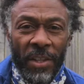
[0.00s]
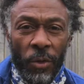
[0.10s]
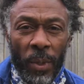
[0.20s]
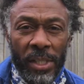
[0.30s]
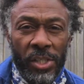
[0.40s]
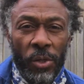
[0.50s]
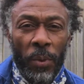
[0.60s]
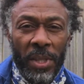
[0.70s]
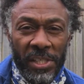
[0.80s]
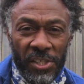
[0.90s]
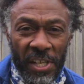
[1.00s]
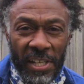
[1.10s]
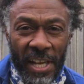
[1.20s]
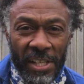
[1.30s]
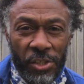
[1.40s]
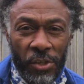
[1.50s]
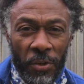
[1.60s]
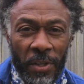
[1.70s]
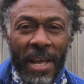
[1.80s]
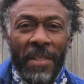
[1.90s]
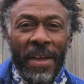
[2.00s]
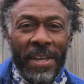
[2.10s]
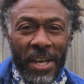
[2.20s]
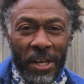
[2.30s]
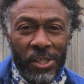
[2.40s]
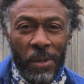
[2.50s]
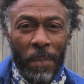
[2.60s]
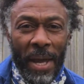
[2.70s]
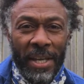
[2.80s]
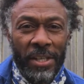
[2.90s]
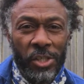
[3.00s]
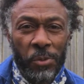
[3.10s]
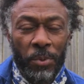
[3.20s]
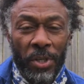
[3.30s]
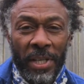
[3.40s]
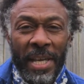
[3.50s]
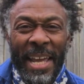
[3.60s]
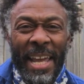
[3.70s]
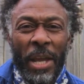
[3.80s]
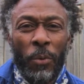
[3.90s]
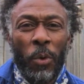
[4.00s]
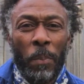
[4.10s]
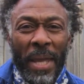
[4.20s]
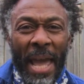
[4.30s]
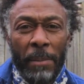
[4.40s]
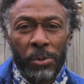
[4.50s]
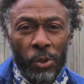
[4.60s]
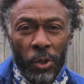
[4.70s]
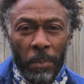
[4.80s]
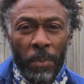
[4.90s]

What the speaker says: in the winter with the seed heads on, then cut it back in the spring. It will be absolutely